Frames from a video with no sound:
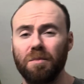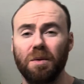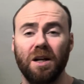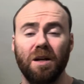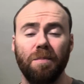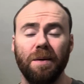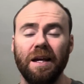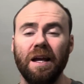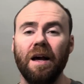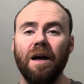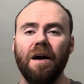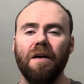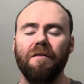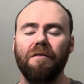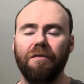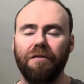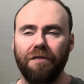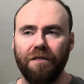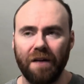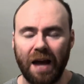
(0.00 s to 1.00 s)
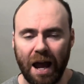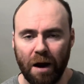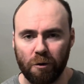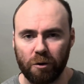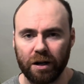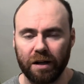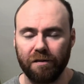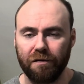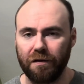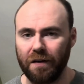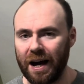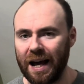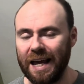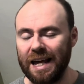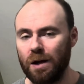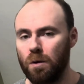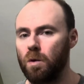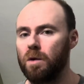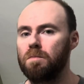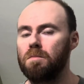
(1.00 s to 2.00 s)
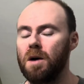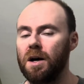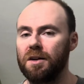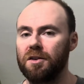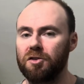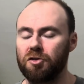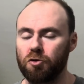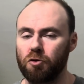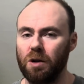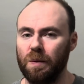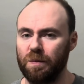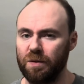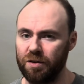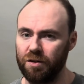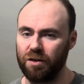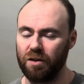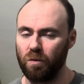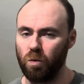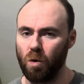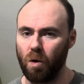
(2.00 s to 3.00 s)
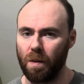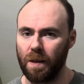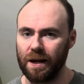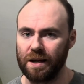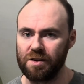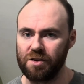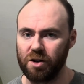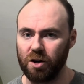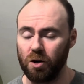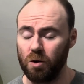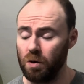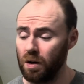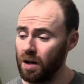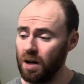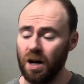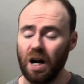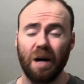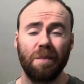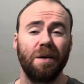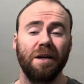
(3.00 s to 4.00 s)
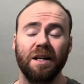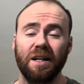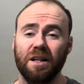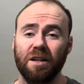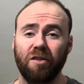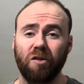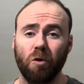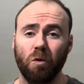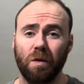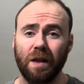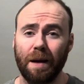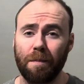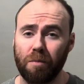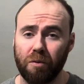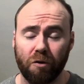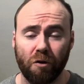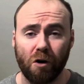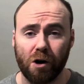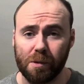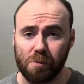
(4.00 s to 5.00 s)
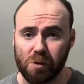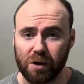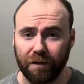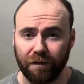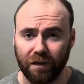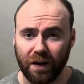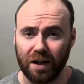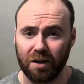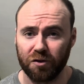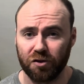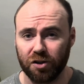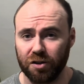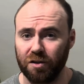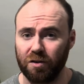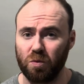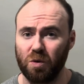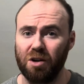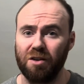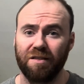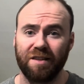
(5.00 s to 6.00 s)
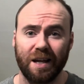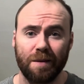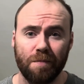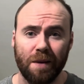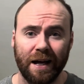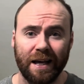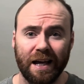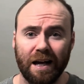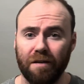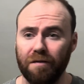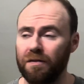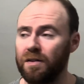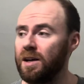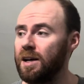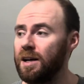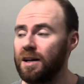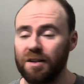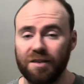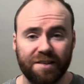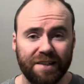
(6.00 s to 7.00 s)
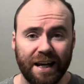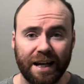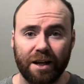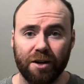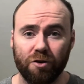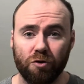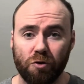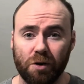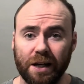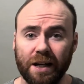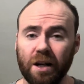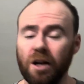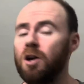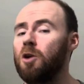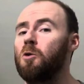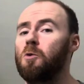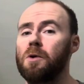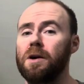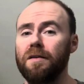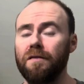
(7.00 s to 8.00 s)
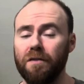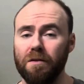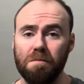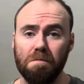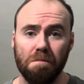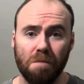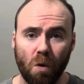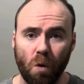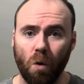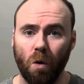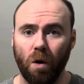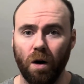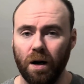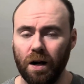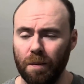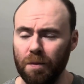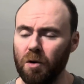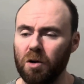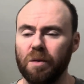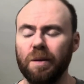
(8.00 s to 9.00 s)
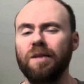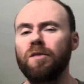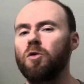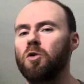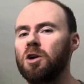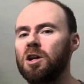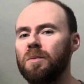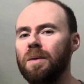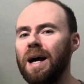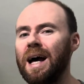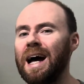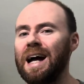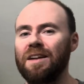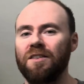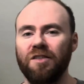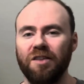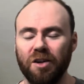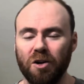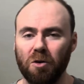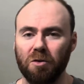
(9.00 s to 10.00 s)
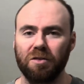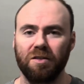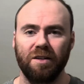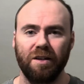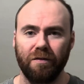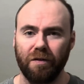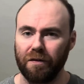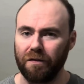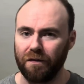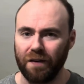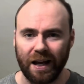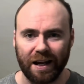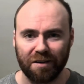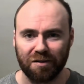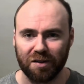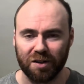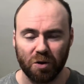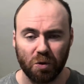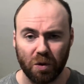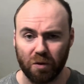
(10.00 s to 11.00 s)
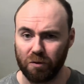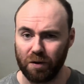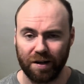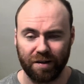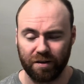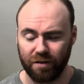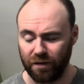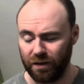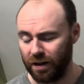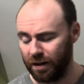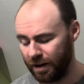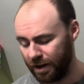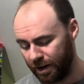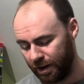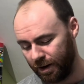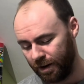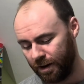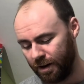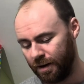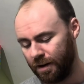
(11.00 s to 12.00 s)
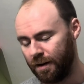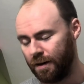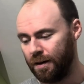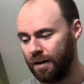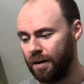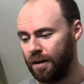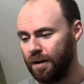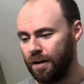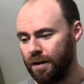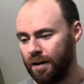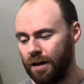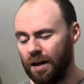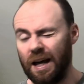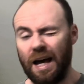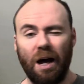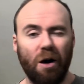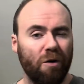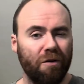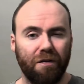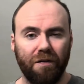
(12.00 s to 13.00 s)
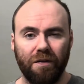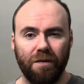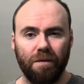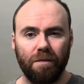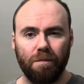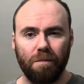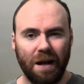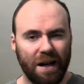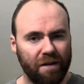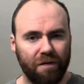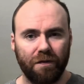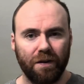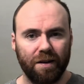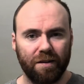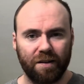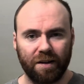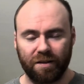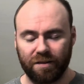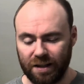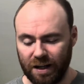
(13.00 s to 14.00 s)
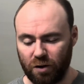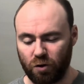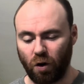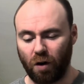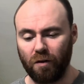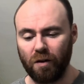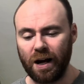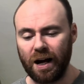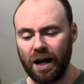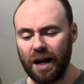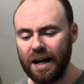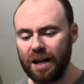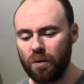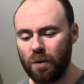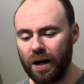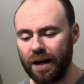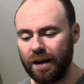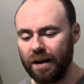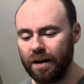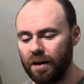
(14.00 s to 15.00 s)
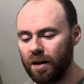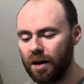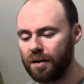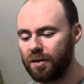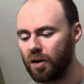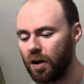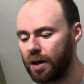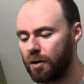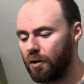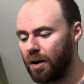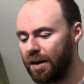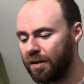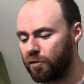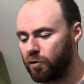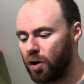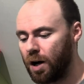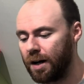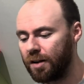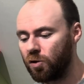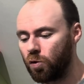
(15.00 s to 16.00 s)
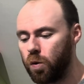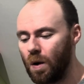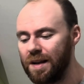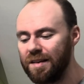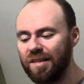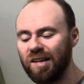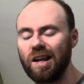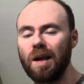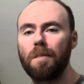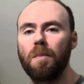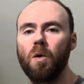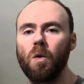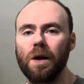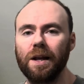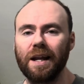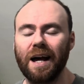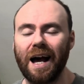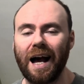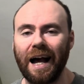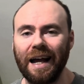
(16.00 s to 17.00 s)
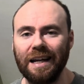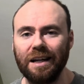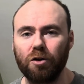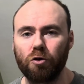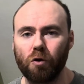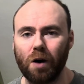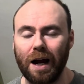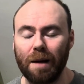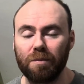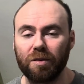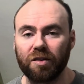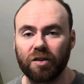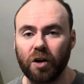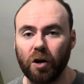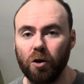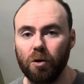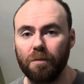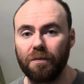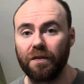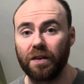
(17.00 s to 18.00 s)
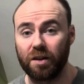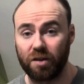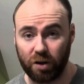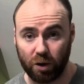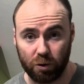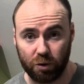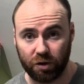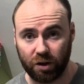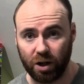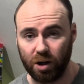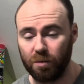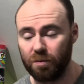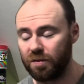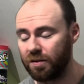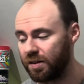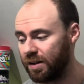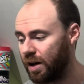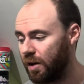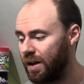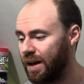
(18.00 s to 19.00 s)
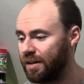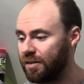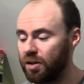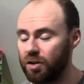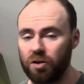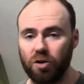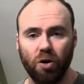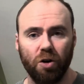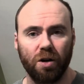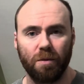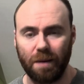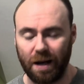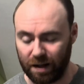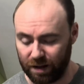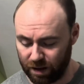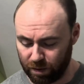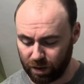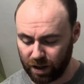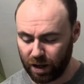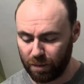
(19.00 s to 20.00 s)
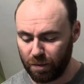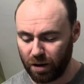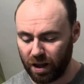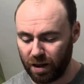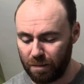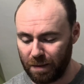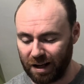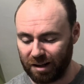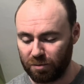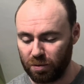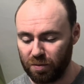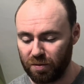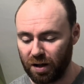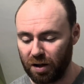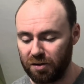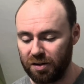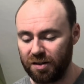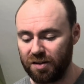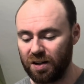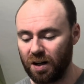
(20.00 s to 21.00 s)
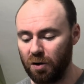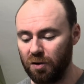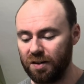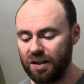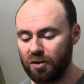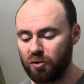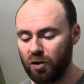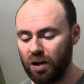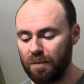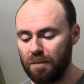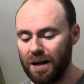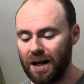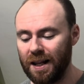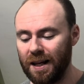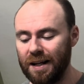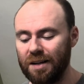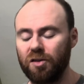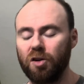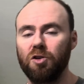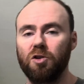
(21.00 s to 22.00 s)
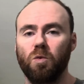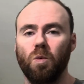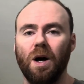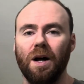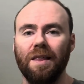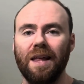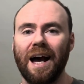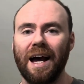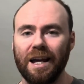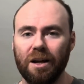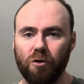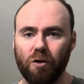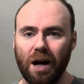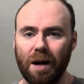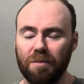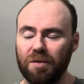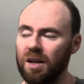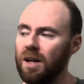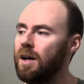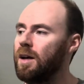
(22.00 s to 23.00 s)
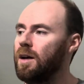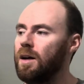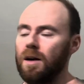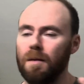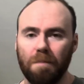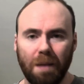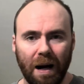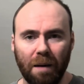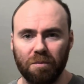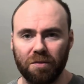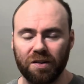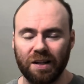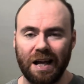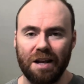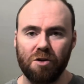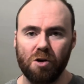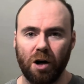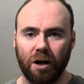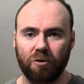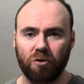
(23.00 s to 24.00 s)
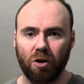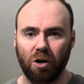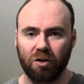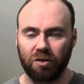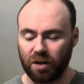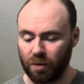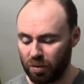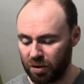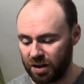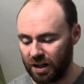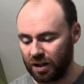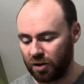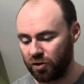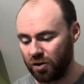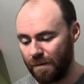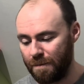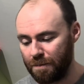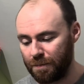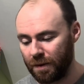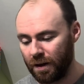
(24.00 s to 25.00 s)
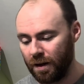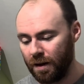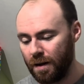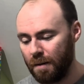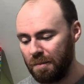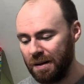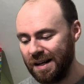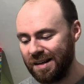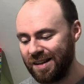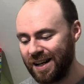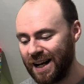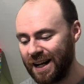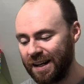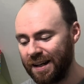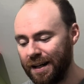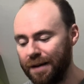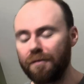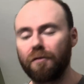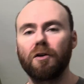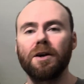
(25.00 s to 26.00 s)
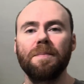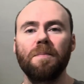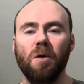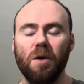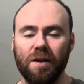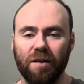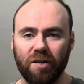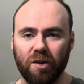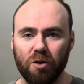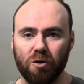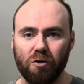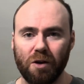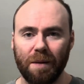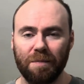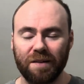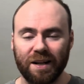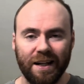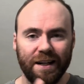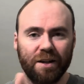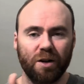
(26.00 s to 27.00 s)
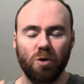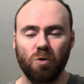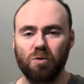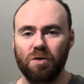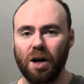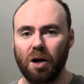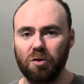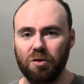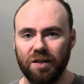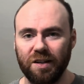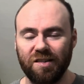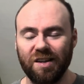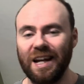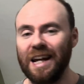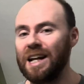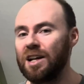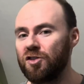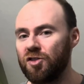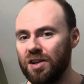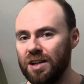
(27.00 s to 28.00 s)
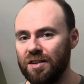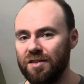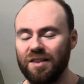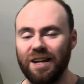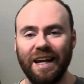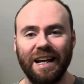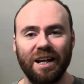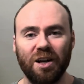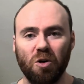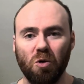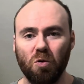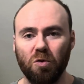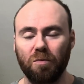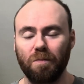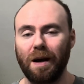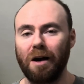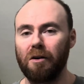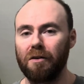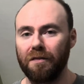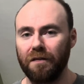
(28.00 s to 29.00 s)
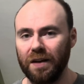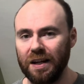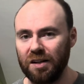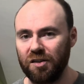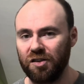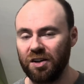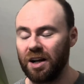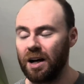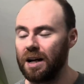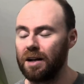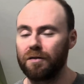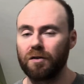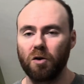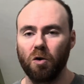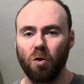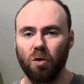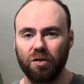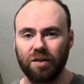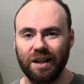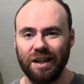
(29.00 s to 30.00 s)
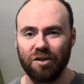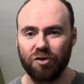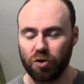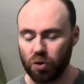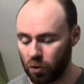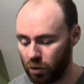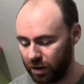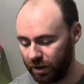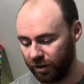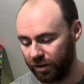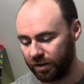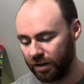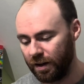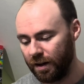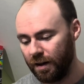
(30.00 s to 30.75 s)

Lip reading: going to be very vague with my descriptions of what they do. I'm only going to talk their primary functions, whereas they may have secondary or even more. I'm not going to be talking about antioxidant effects and all the rest of it, health benefits, etc. Anyway, I digress. Right, 20.8 gram scoop for the 2 scoops, so that's a good amount. I'm going by the maximum dosage. So citrulline malate 2:1, 8 grams, pumps and nitric oxide production. Beta-alanine 3.2 grams, clinical dosage, itches, tingles, paresthesia, and of course endurance.